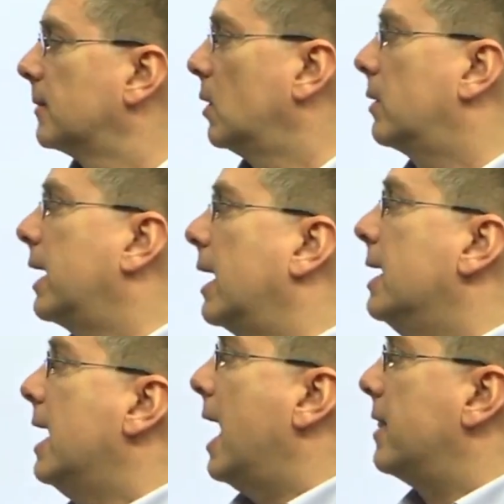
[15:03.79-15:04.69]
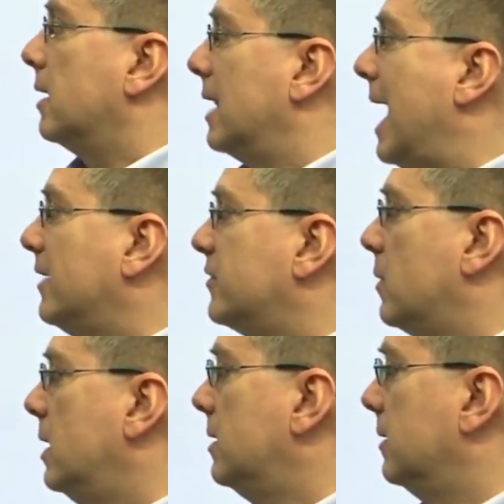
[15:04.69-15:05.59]
Okay, and the last
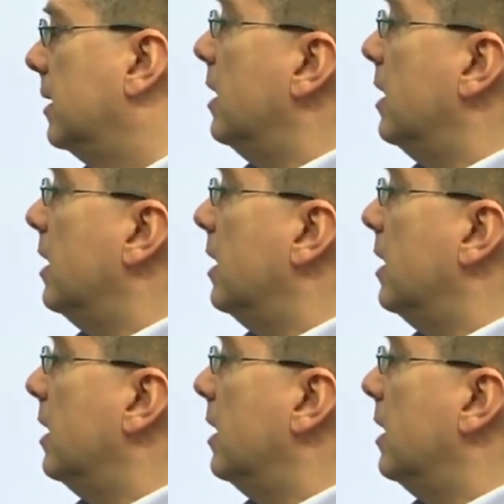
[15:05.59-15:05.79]
one,